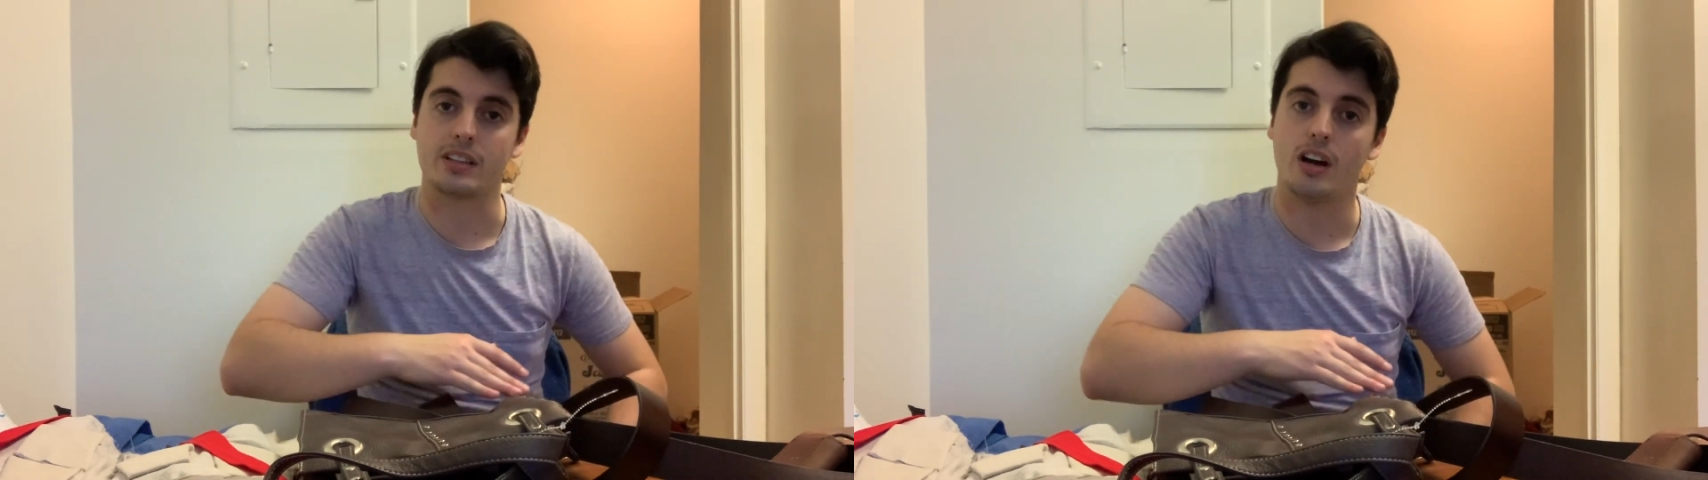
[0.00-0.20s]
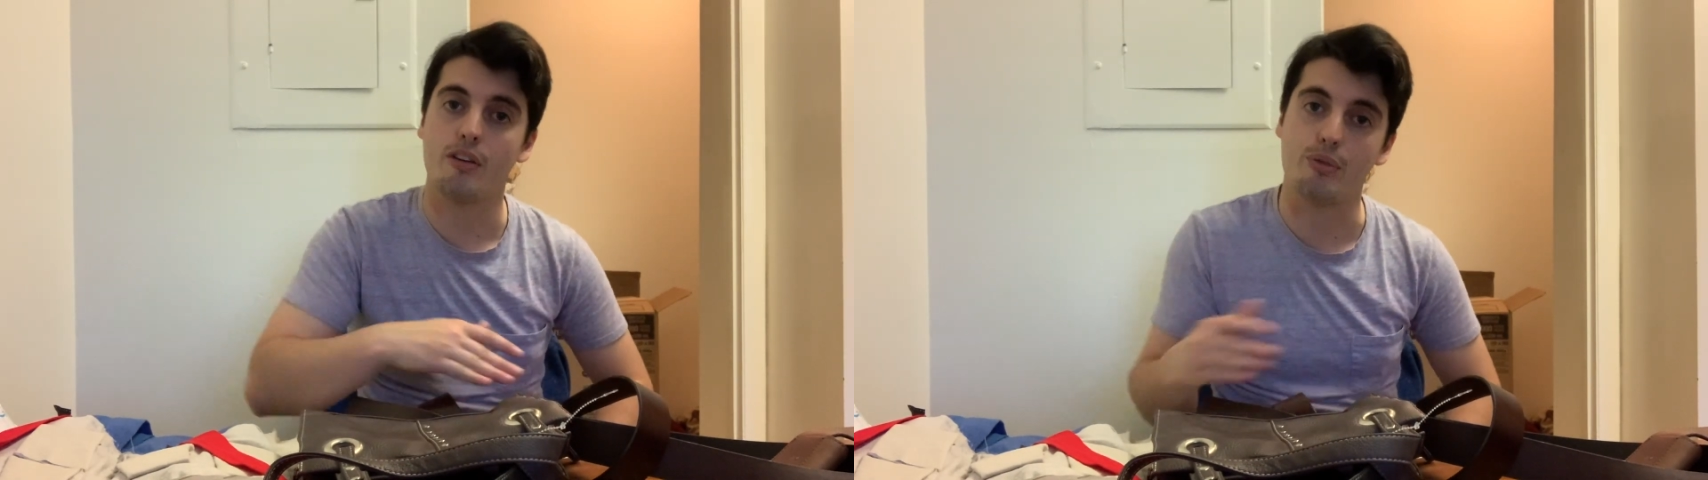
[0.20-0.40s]

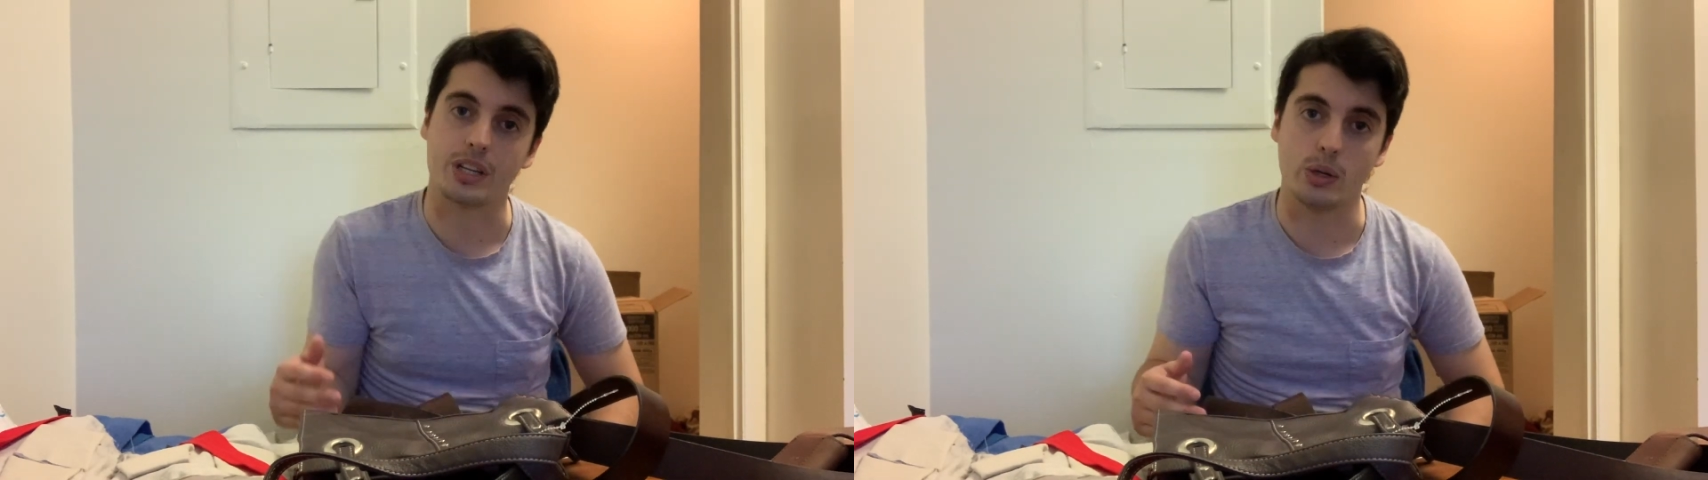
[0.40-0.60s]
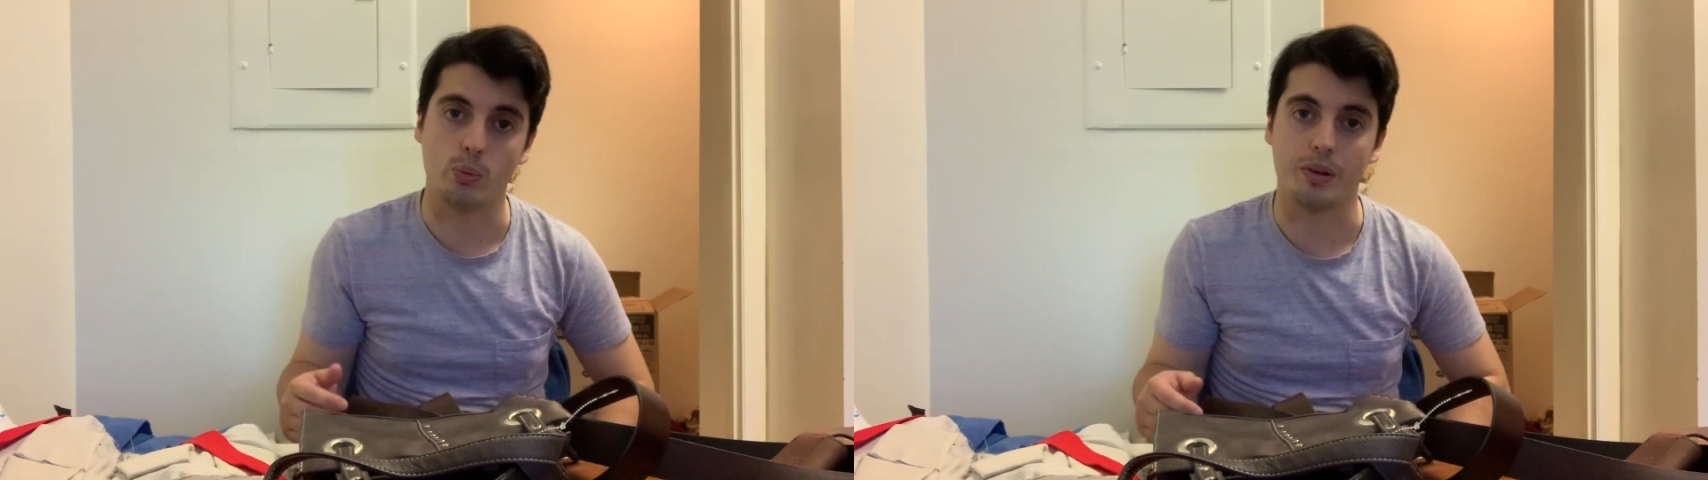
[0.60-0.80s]
covering
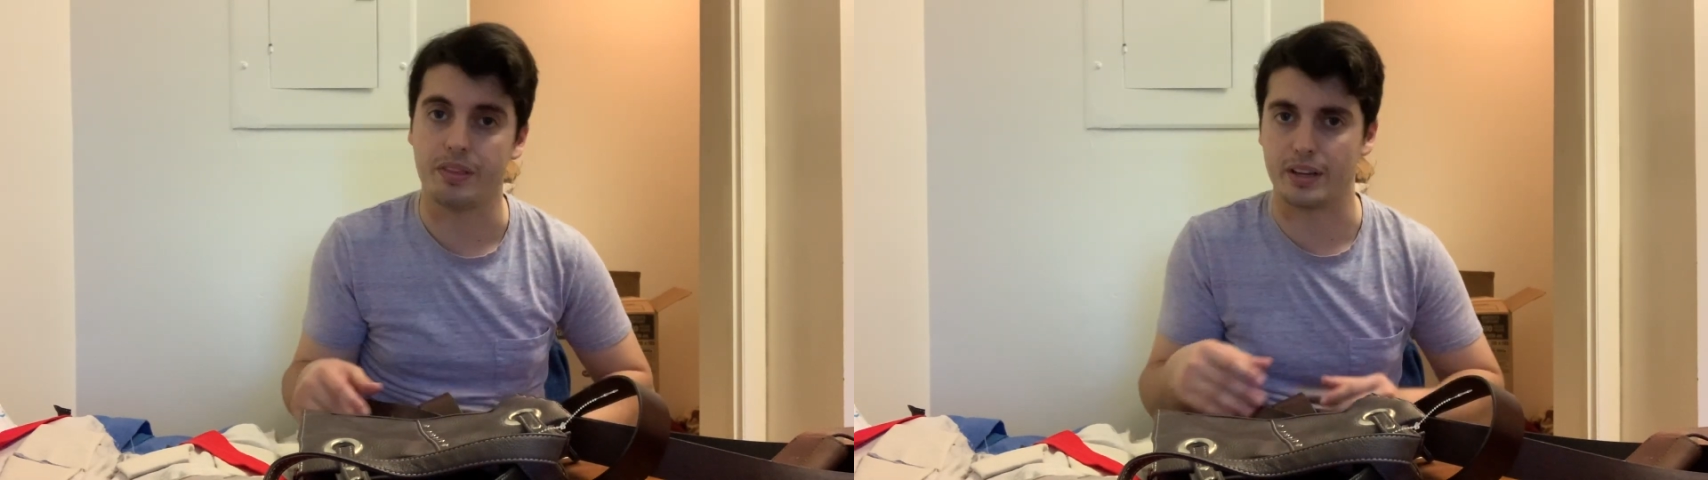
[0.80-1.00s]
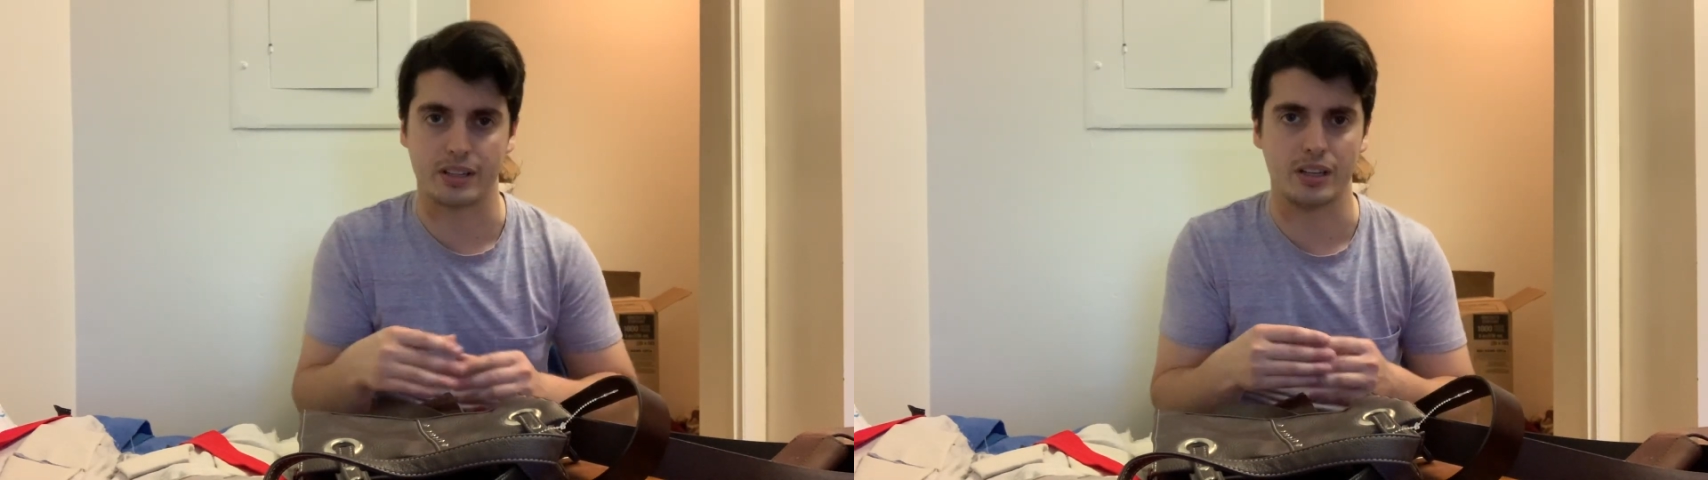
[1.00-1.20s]
it with
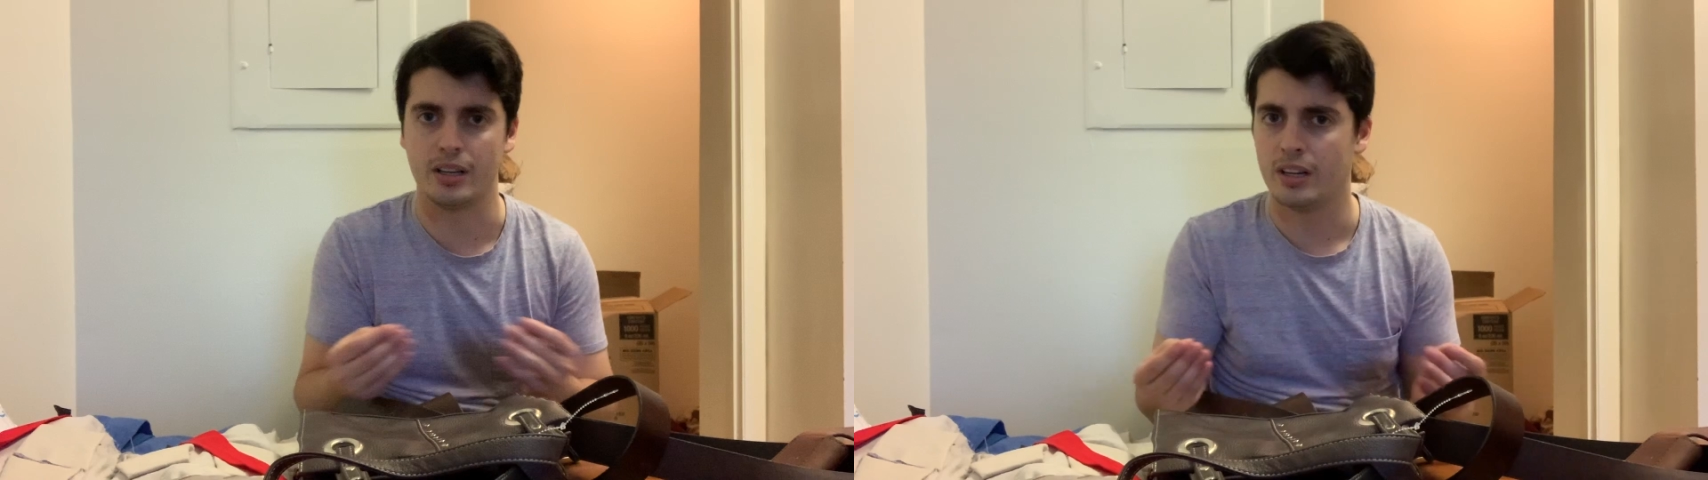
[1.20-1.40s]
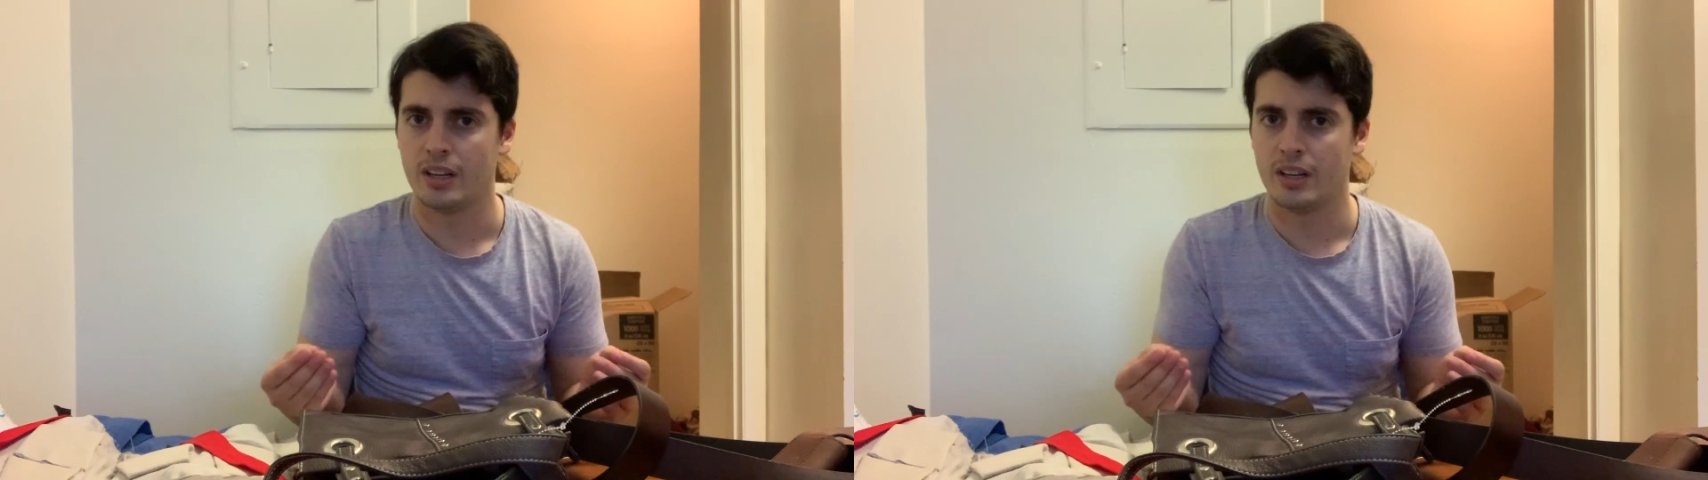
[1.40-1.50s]
like a